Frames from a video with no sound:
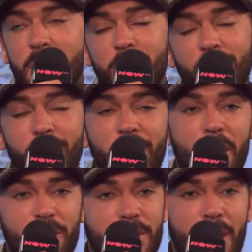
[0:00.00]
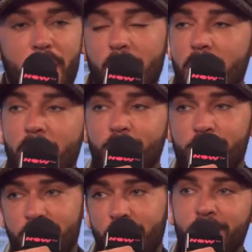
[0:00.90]
such a good girl. She's got heart of
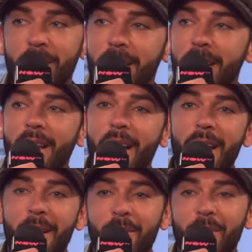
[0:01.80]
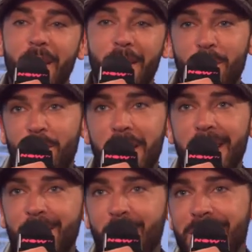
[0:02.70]
gold. So it would be an
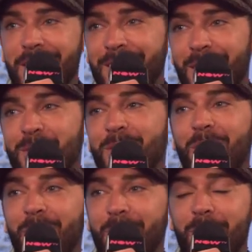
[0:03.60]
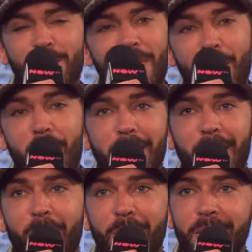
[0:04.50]
interesting show to do. I don't know how I'd
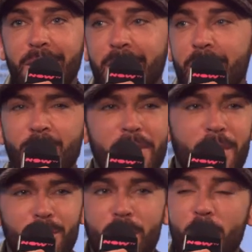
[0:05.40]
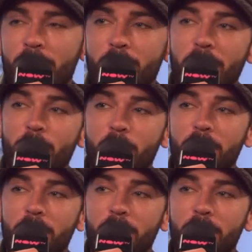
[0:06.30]
get on. I don't know if I'd want to watch people.